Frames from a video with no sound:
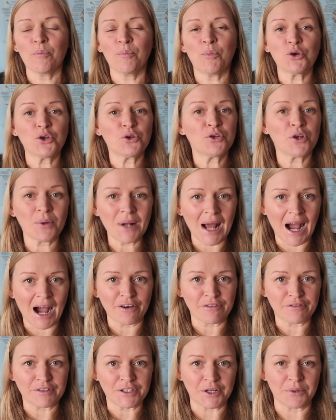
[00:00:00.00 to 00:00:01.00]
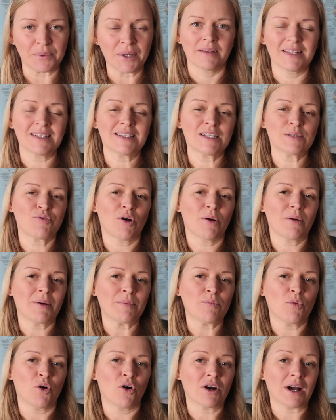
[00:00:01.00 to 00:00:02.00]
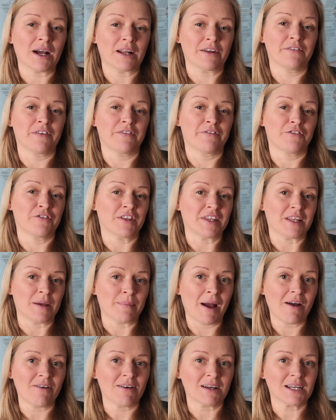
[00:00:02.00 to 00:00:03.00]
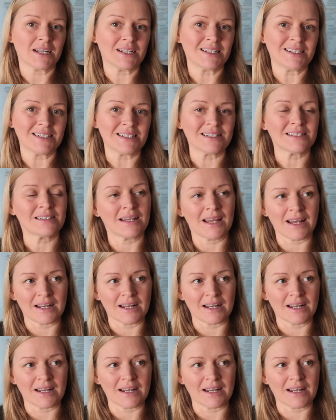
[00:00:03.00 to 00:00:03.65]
But you don't have to. This is probably more kind of for the Americans.